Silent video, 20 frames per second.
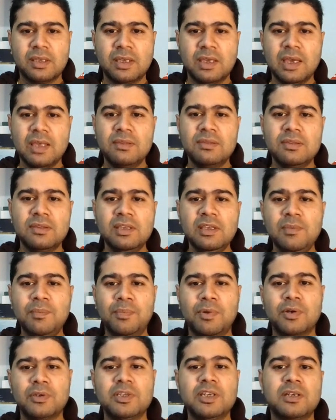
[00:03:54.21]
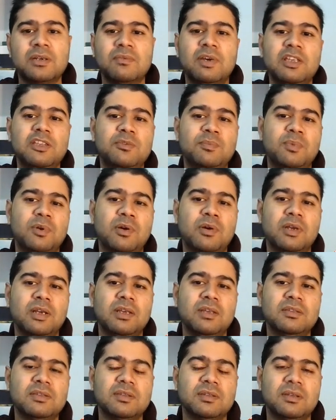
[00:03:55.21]
can see project-wise
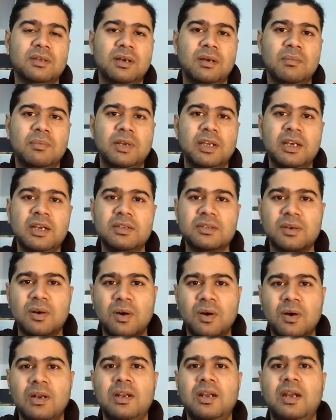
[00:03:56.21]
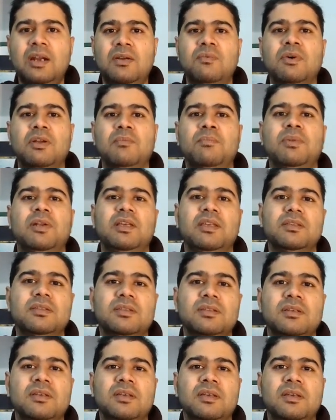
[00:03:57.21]
progress updates all at one
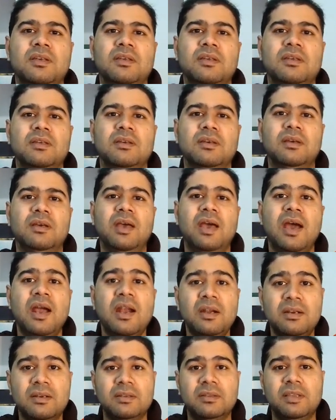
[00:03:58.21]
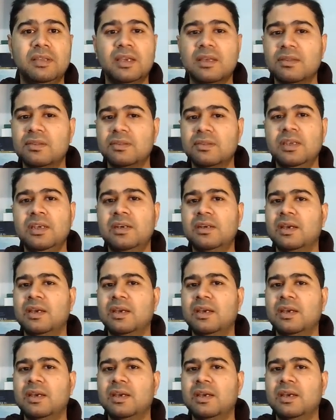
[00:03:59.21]
place and they can see it